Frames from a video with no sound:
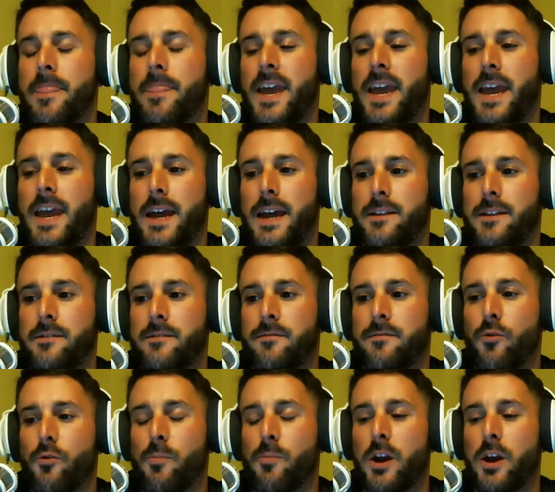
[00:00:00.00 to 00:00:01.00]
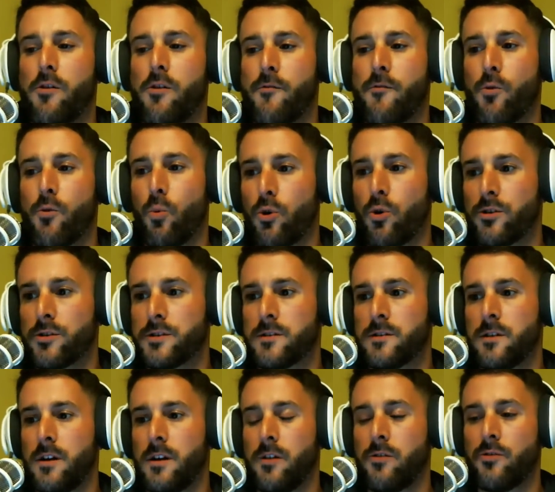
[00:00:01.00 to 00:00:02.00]
And for better or for
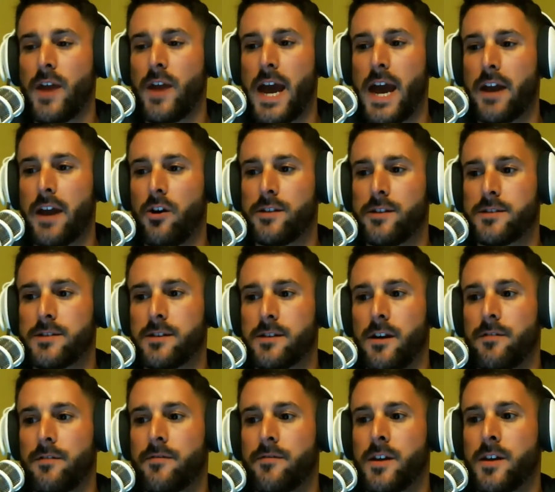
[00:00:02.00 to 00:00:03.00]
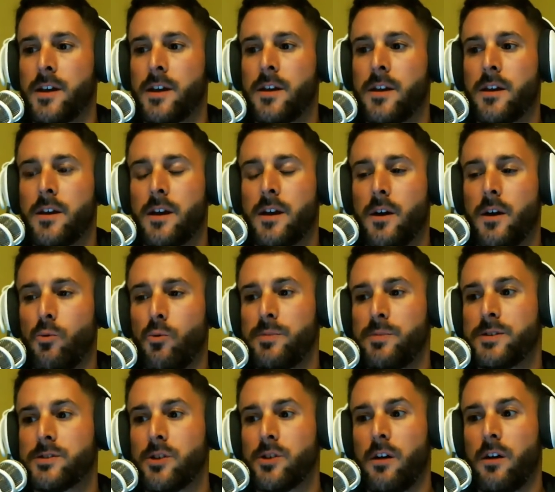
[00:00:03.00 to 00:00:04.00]
worse, other add-on stuff will
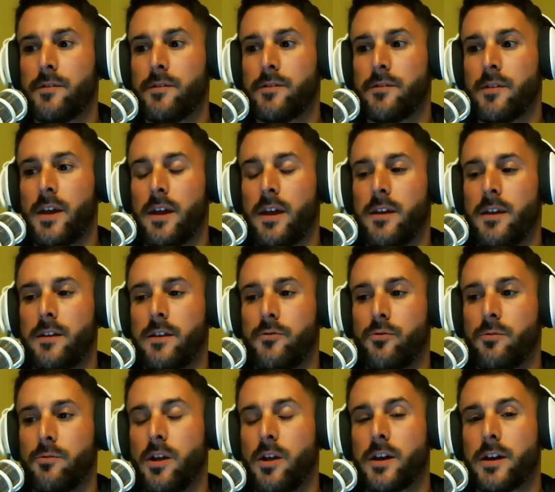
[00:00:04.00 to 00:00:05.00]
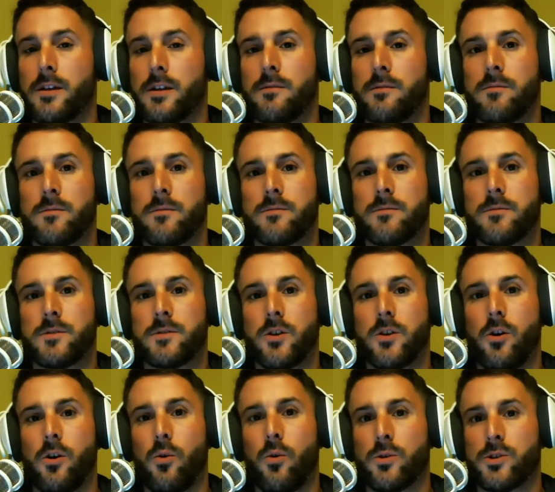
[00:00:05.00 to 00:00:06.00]
be solved into a plugin.
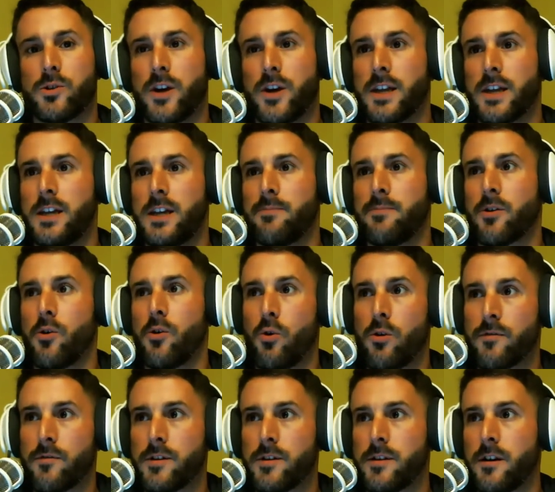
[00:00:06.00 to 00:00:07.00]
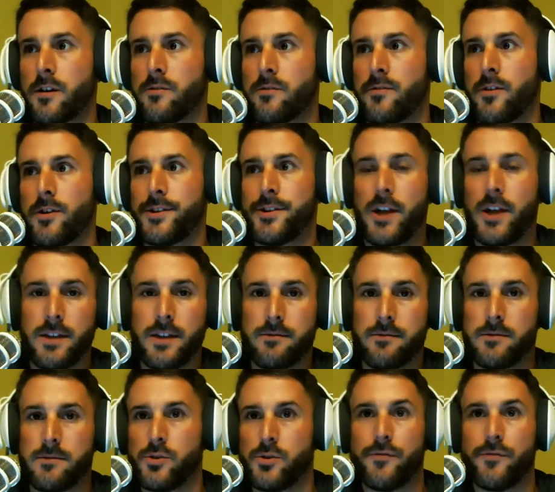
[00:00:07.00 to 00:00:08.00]
So we're trying to keep the core of Conductor very light.
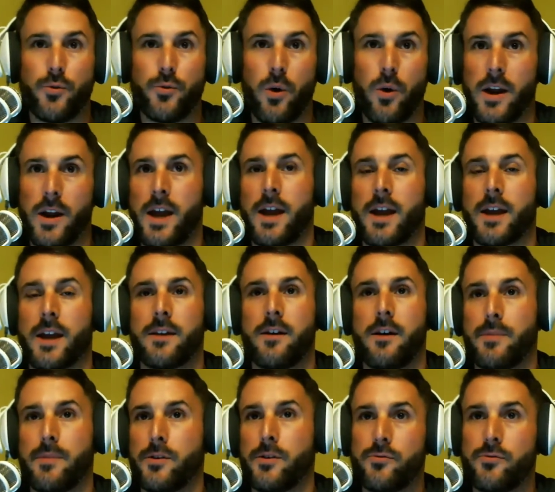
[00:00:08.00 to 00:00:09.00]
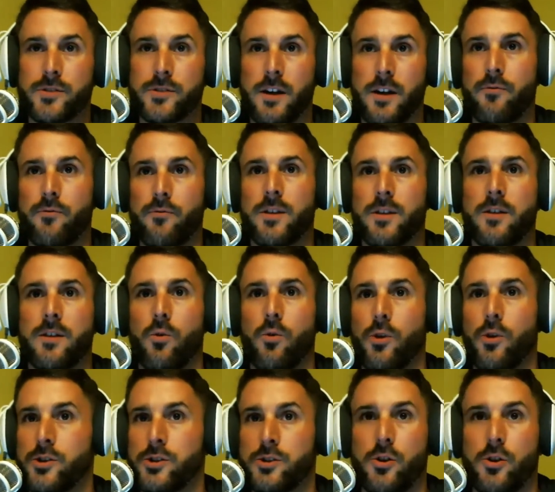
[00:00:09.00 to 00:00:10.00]
So if you want to hack it up and do stuff with it,
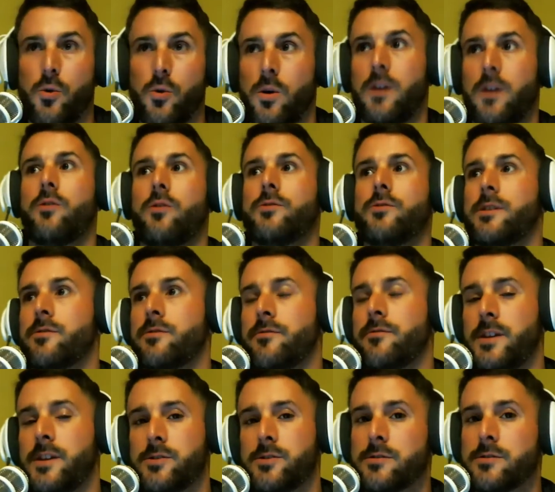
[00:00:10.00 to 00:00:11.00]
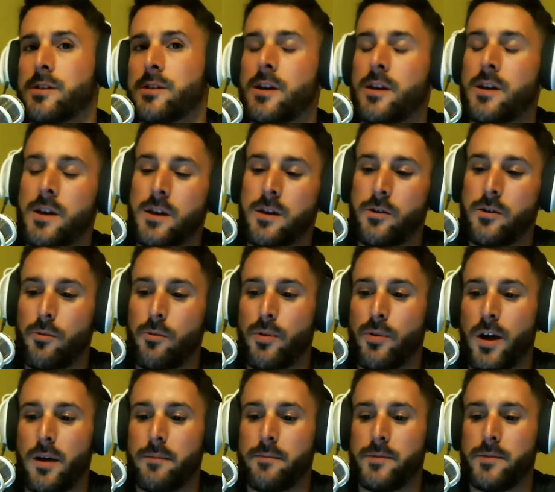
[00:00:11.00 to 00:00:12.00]
or you just don't want all those other features, no
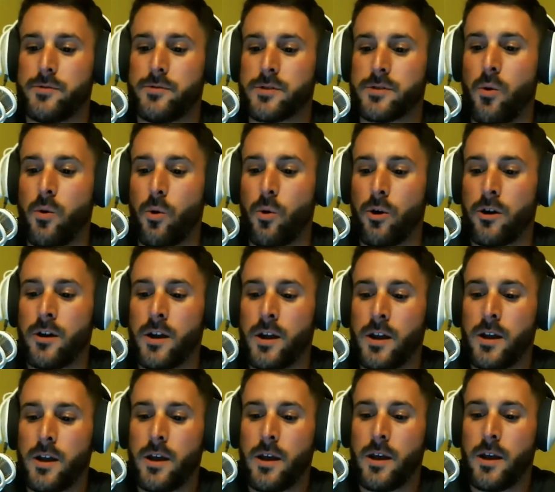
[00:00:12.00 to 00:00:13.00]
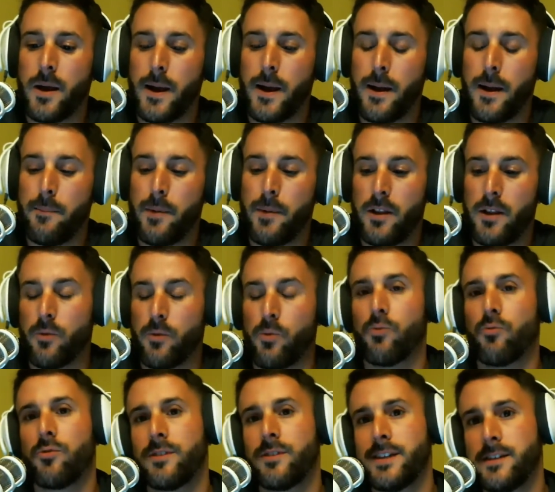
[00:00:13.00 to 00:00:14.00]
problem, use core. But like
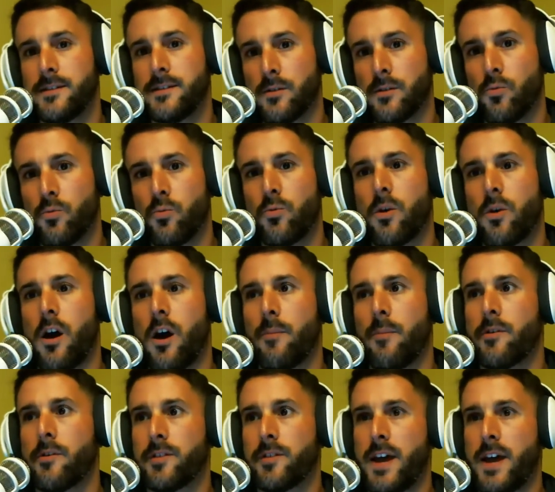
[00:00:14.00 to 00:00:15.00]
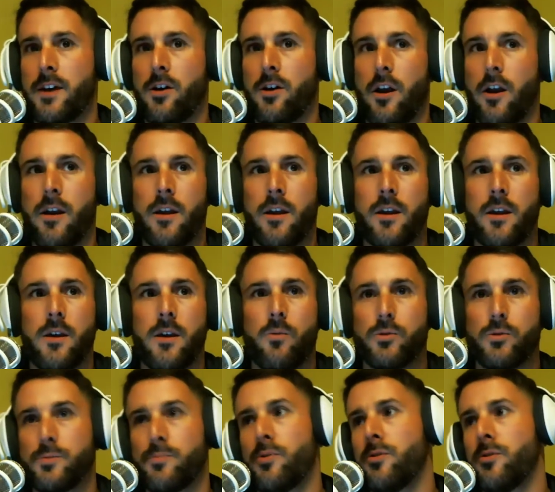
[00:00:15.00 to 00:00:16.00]
we're releasing a WooCommerce add-on,
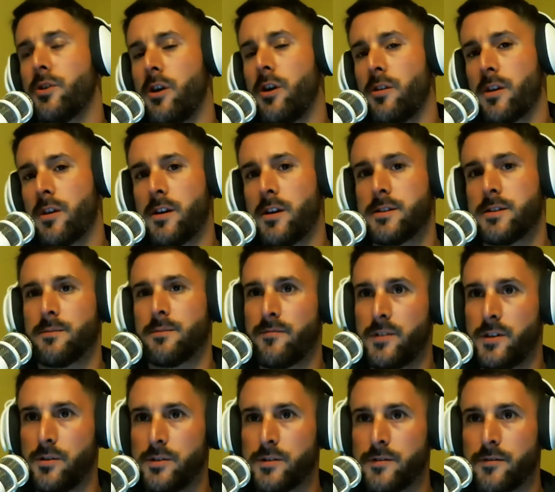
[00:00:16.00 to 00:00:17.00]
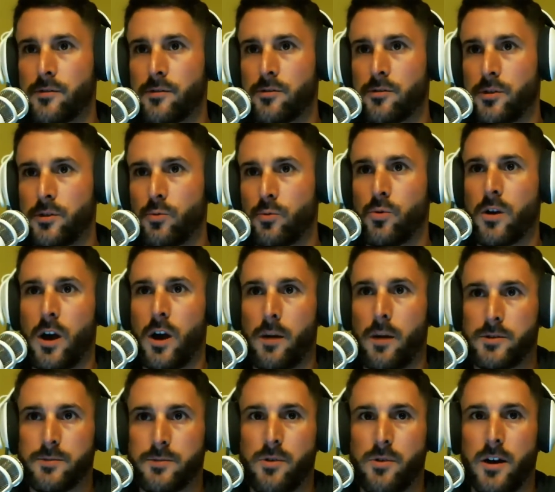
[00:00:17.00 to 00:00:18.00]
which will pull in all the custom fields for your
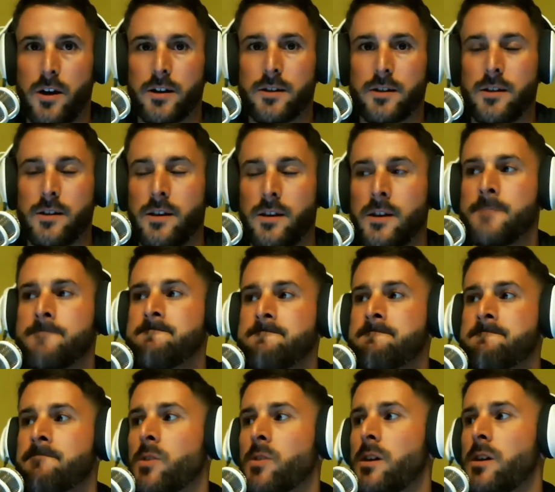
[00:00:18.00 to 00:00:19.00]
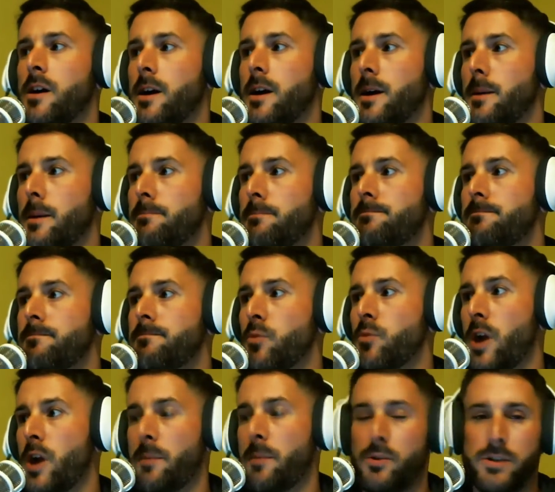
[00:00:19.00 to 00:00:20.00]
WooCommerce product.
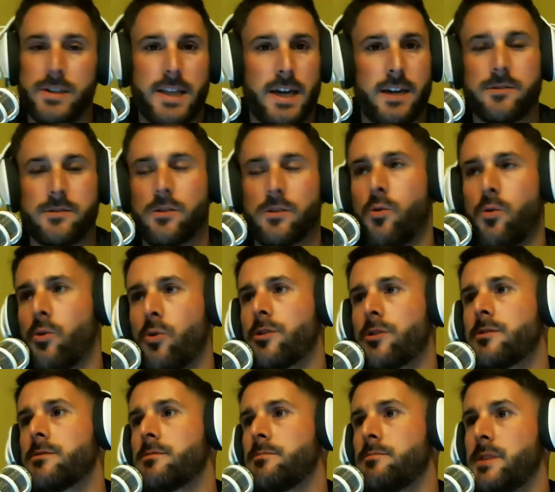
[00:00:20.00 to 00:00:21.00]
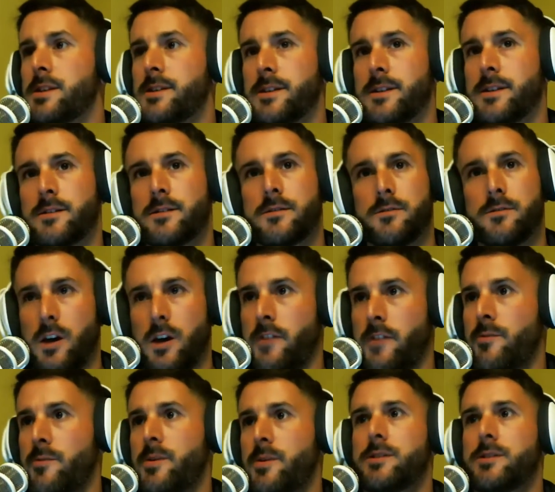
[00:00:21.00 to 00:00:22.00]
We're not building that into core because not
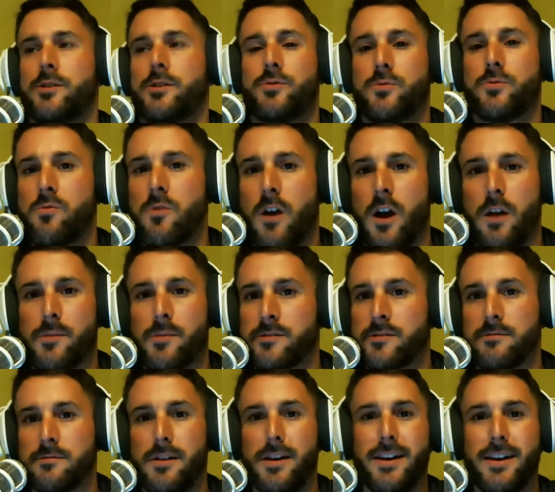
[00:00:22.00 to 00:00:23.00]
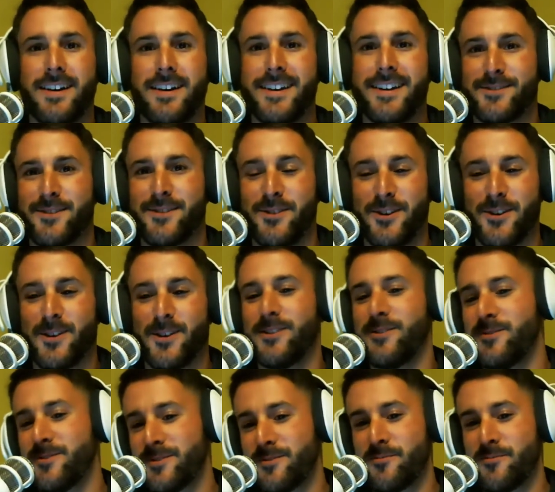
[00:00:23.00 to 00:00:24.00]
everybody's going to use WooCommerce. So you're going to
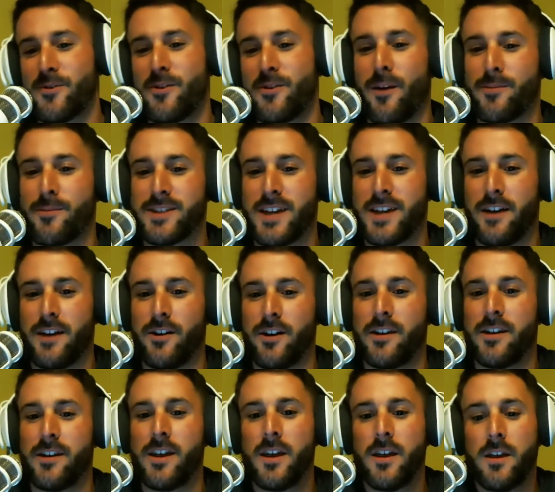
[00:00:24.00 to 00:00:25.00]
use the WooCommerce add-on.